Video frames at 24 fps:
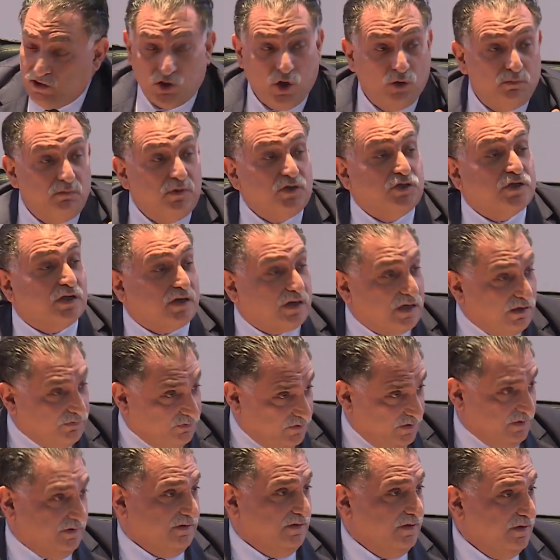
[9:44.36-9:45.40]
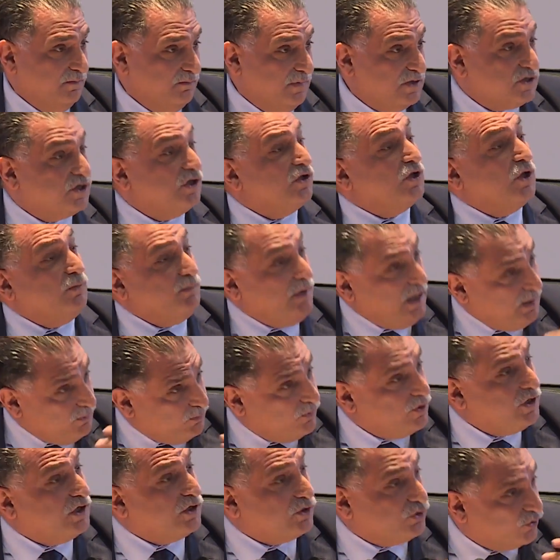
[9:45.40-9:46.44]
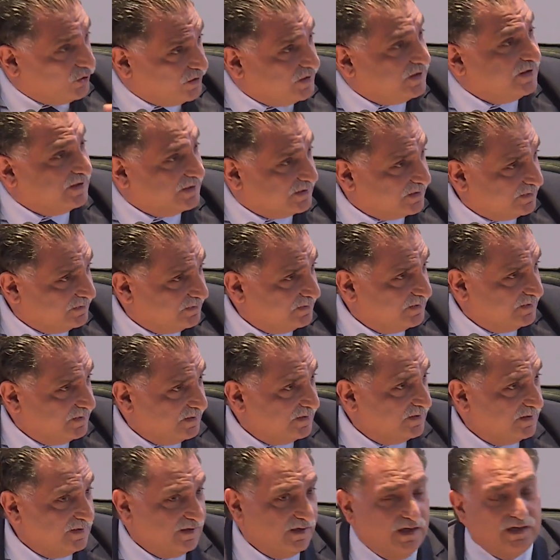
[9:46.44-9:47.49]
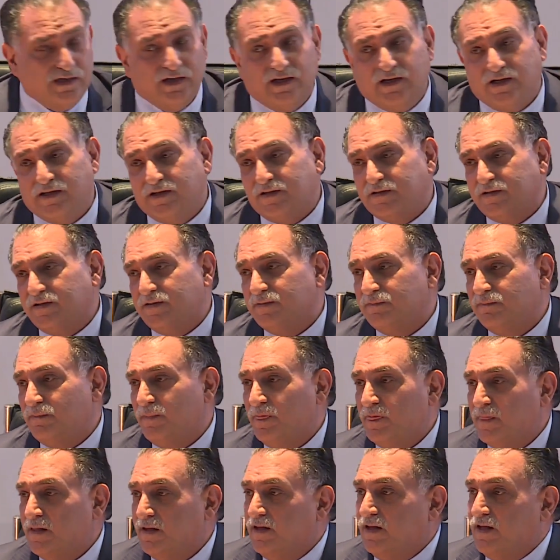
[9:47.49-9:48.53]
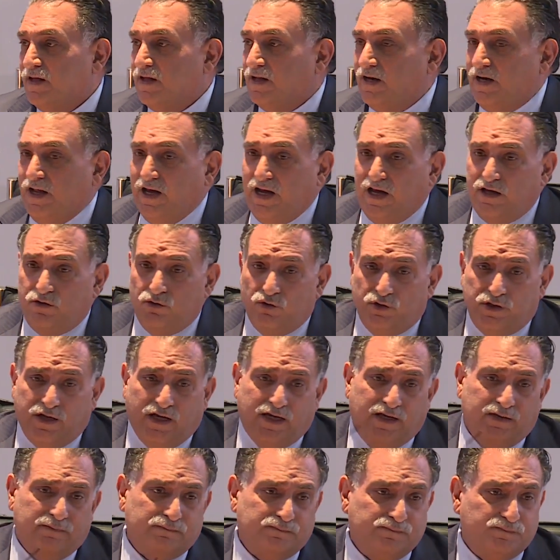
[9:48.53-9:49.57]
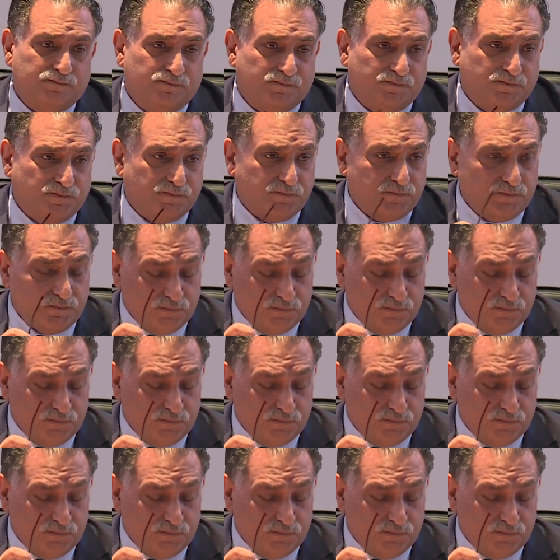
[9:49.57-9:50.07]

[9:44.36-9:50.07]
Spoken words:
are they are too willing to please. Their problem is not they reject, but they